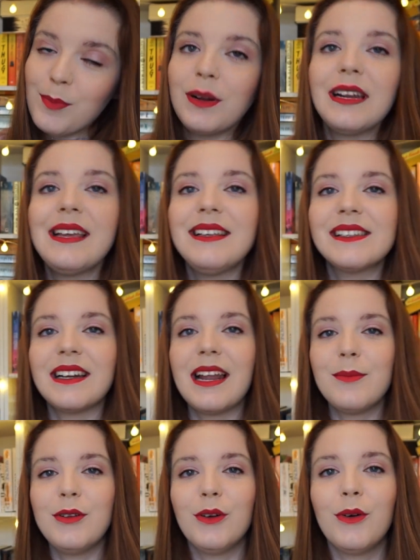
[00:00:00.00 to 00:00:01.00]
Please
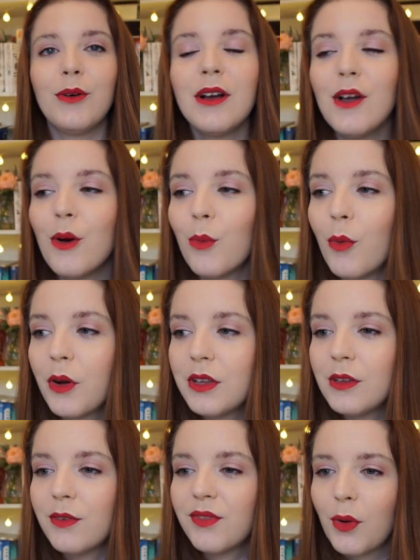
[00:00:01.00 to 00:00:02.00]
let me know what
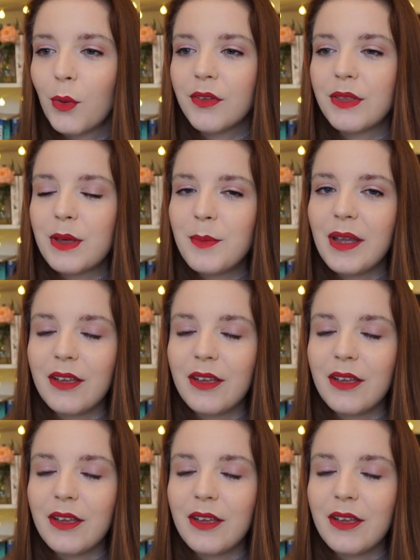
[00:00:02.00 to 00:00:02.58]
you thought of them.